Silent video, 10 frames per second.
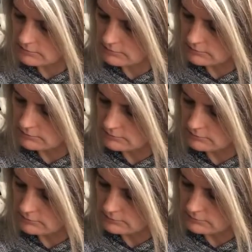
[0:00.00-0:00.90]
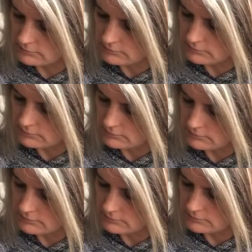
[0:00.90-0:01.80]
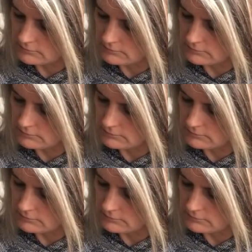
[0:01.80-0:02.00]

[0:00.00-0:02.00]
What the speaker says: Nothing is said.